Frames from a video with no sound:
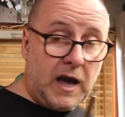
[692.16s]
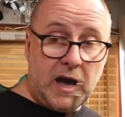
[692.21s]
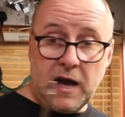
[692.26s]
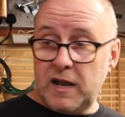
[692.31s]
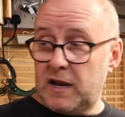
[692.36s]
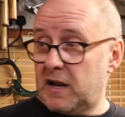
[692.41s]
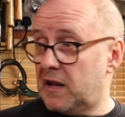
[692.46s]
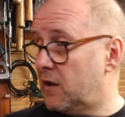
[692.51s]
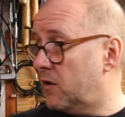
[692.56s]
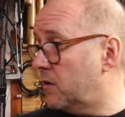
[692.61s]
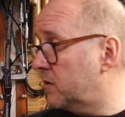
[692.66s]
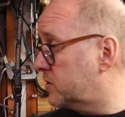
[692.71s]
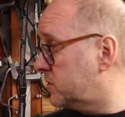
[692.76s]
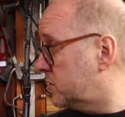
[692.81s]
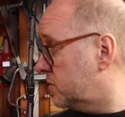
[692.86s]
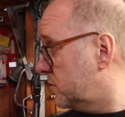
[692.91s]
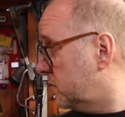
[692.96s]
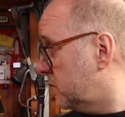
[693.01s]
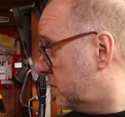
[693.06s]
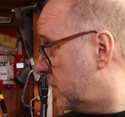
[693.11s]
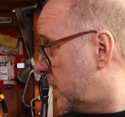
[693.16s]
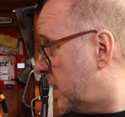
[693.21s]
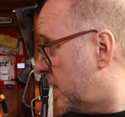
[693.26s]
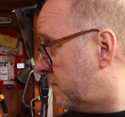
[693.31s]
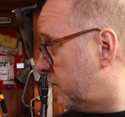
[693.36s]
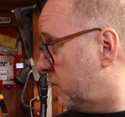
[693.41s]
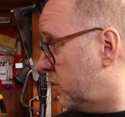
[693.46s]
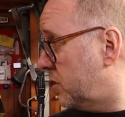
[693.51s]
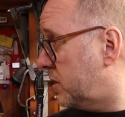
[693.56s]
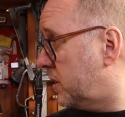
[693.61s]
and I'll also
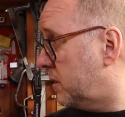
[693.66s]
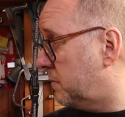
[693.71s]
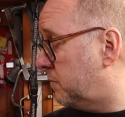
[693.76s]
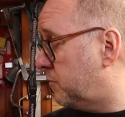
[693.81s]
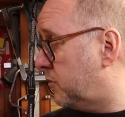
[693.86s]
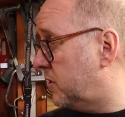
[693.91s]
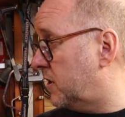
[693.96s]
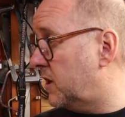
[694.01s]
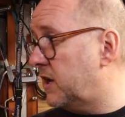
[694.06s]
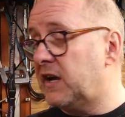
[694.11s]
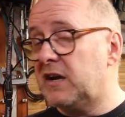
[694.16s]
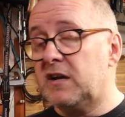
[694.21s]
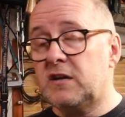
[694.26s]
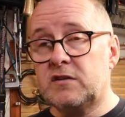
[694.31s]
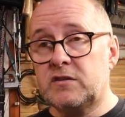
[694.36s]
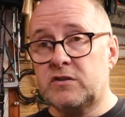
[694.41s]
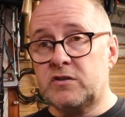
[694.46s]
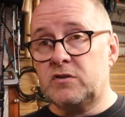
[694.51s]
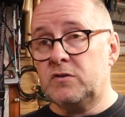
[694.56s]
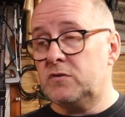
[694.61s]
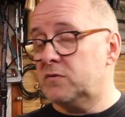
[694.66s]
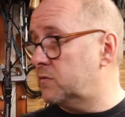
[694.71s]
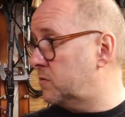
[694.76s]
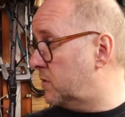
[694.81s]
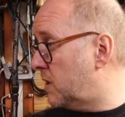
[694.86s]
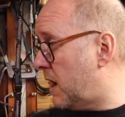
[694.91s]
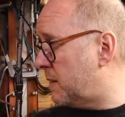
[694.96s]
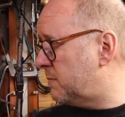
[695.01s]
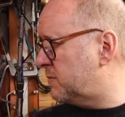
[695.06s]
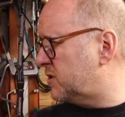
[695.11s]
have a look and put the link to
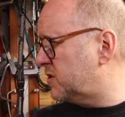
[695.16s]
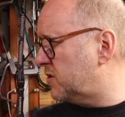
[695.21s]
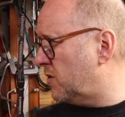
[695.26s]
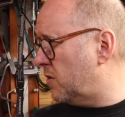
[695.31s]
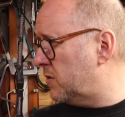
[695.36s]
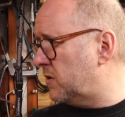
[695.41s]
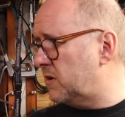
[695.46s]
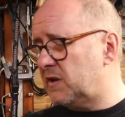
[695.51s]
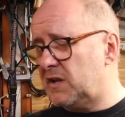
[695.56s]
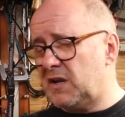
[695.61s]
Amazon.